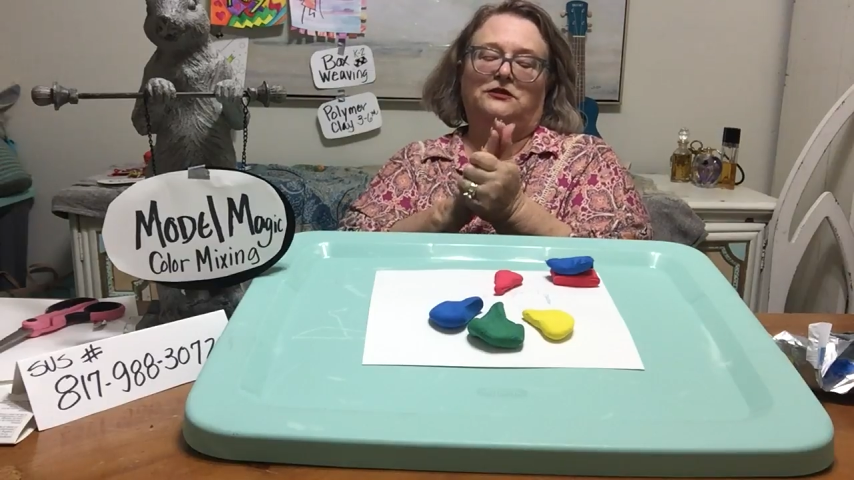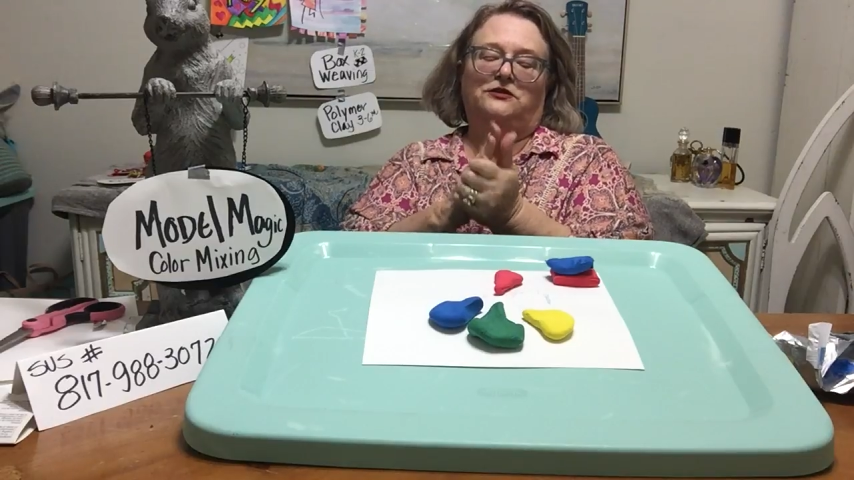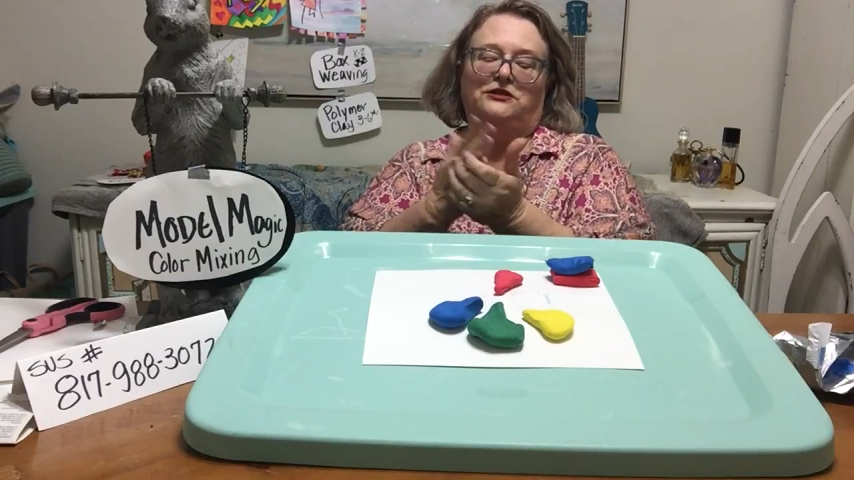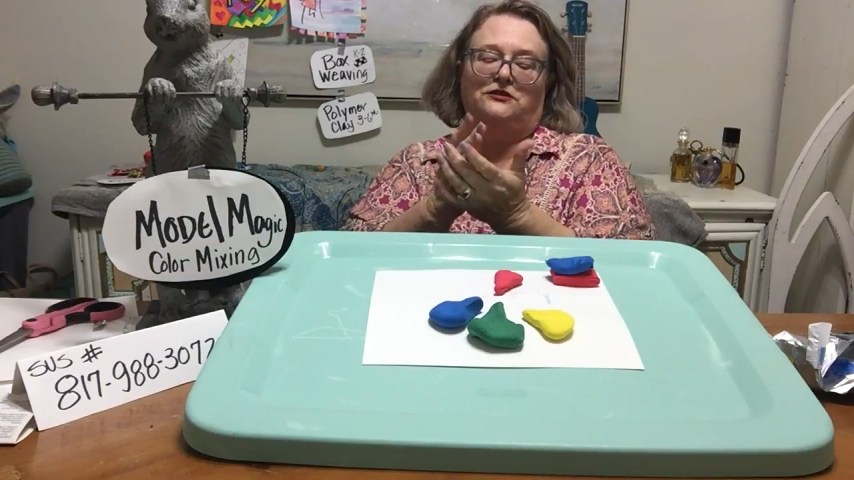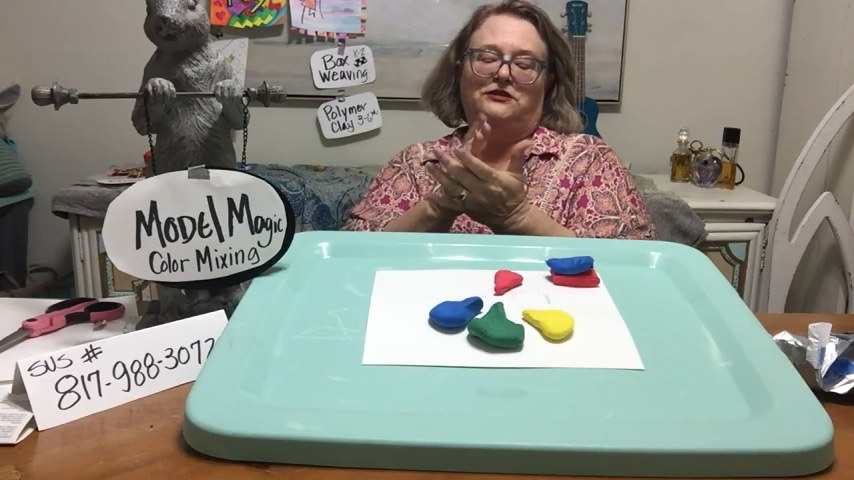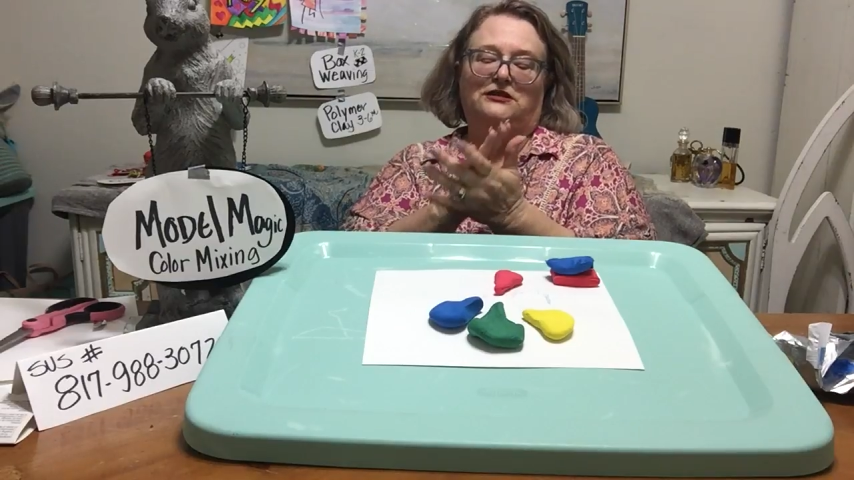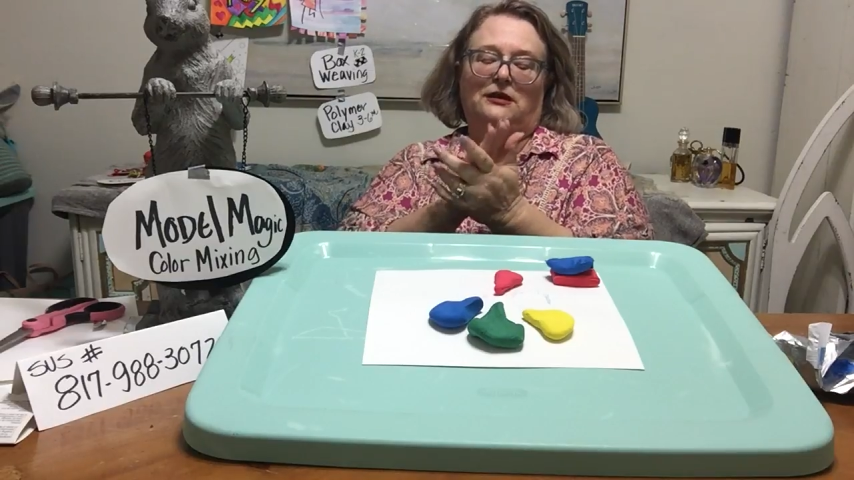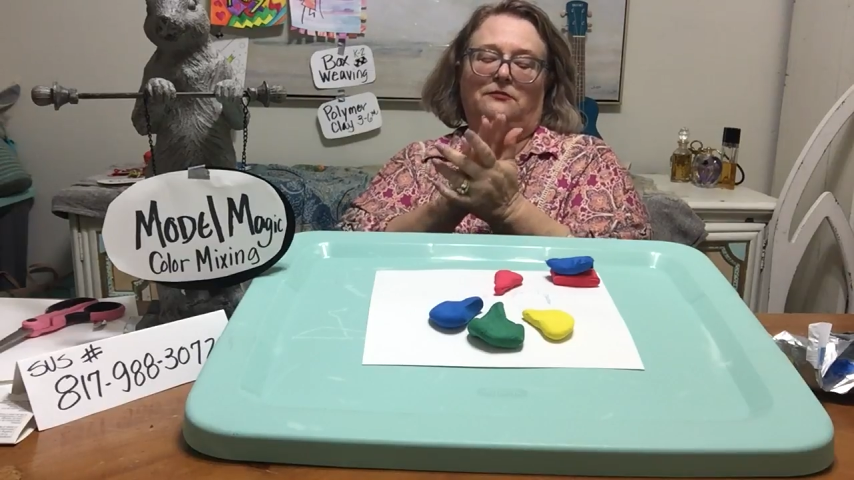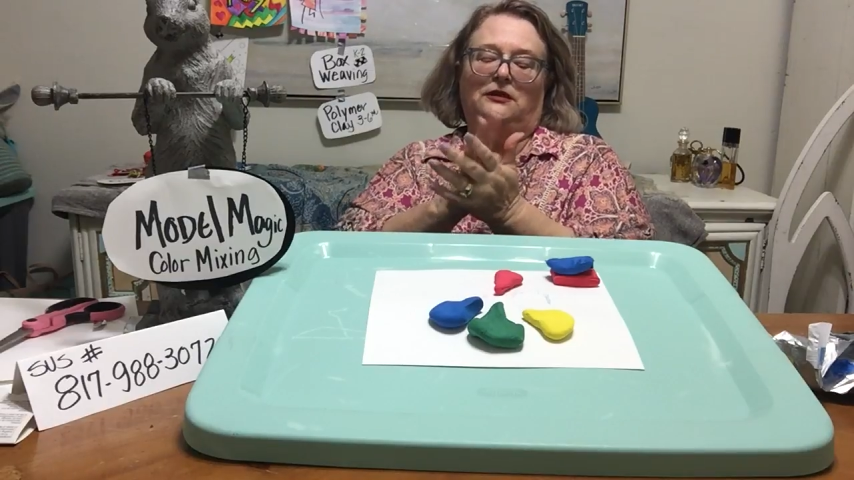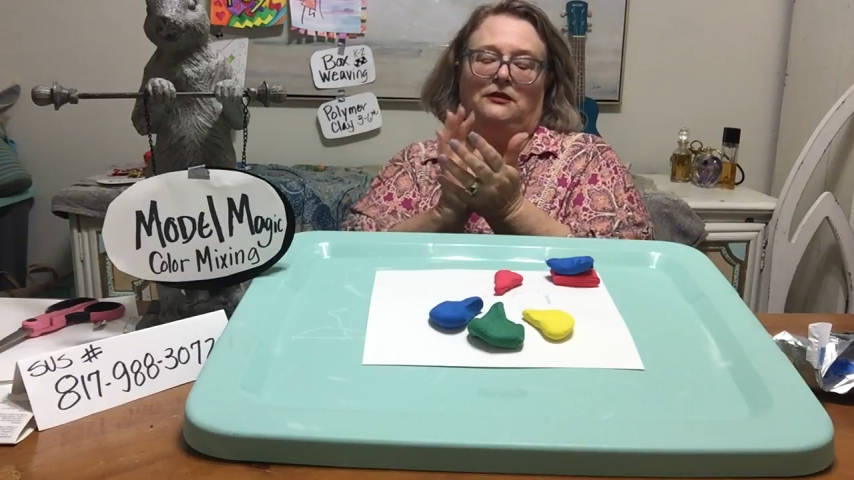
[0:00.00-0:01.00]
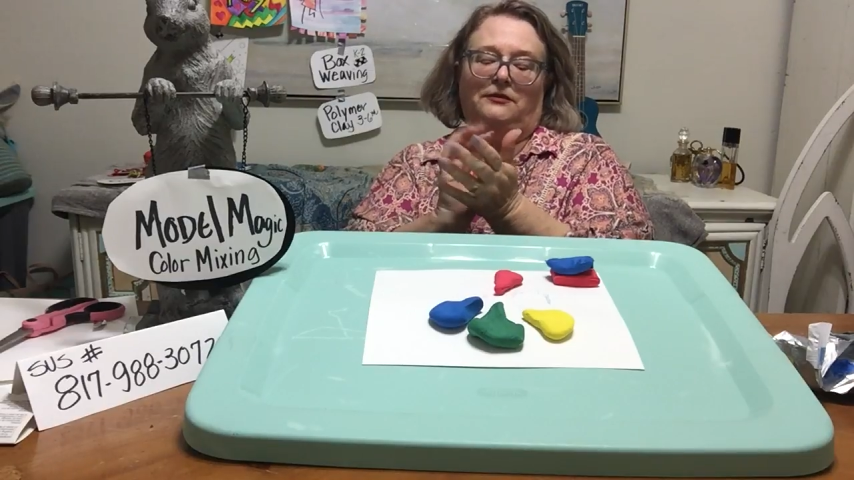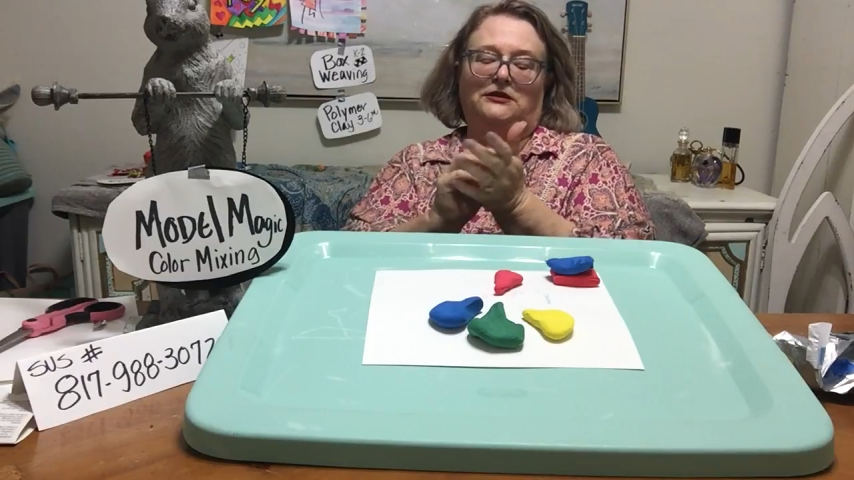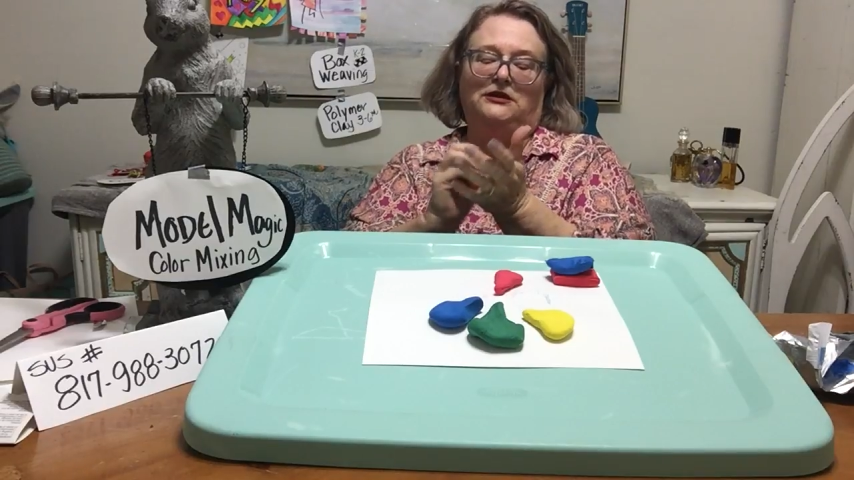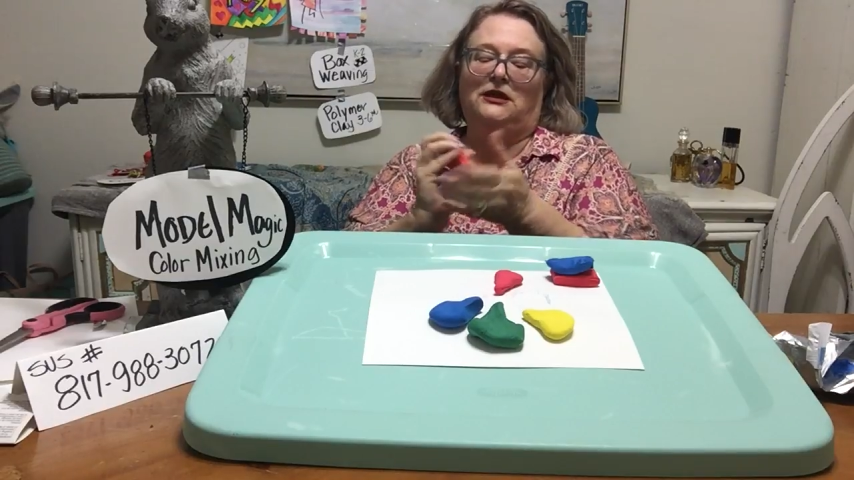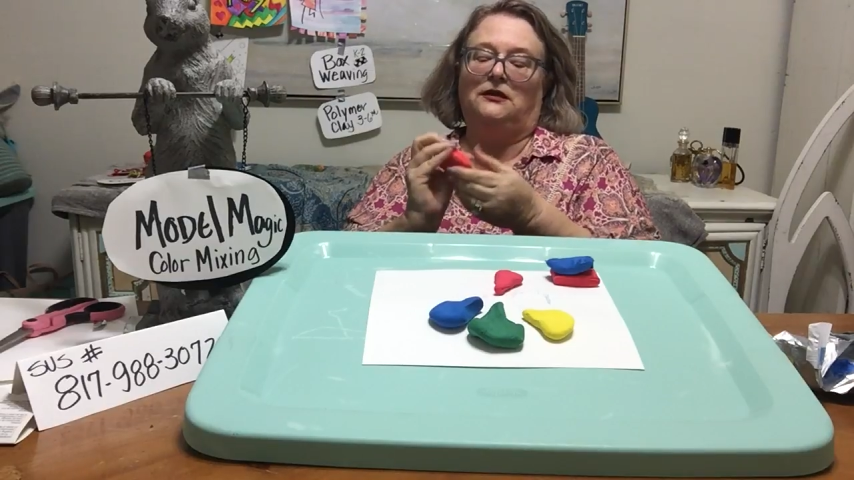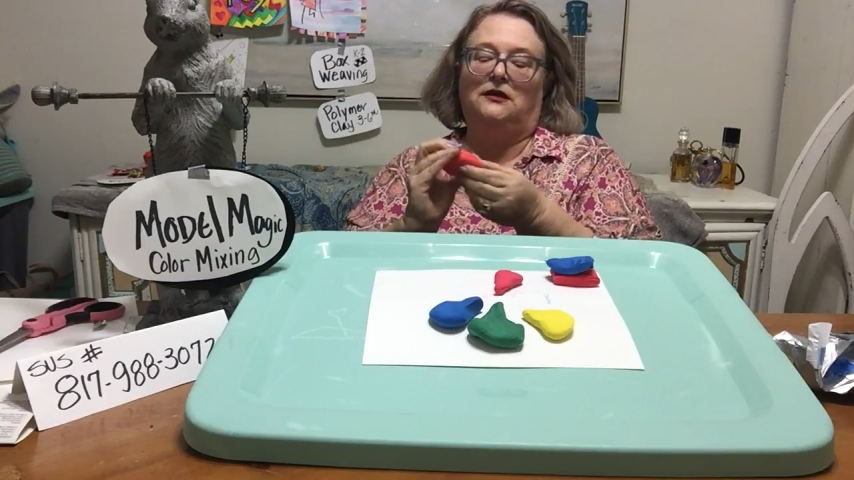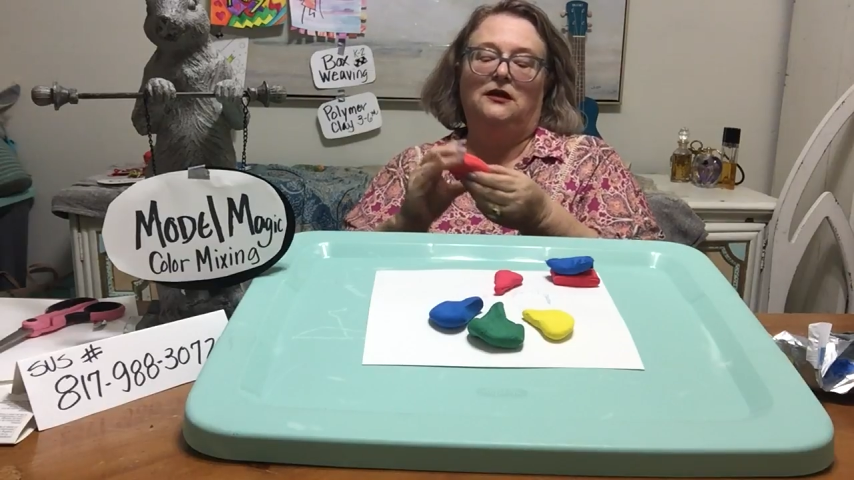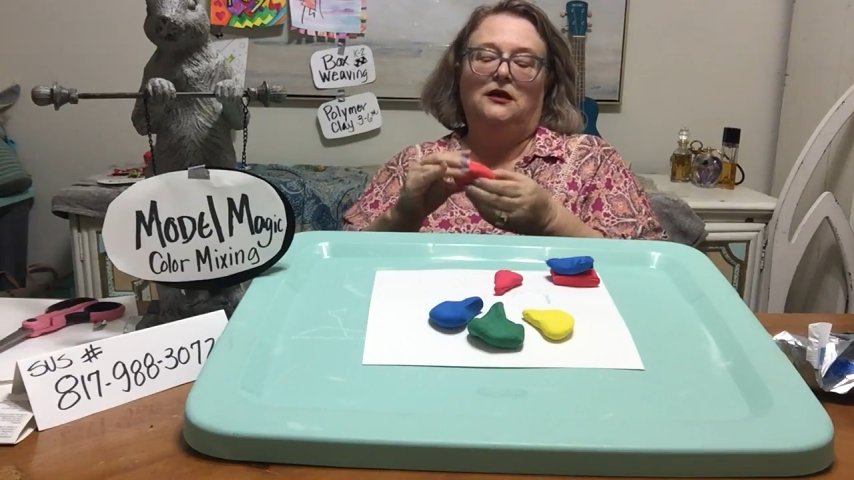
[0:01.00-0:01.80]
There's still some little bits of yellow.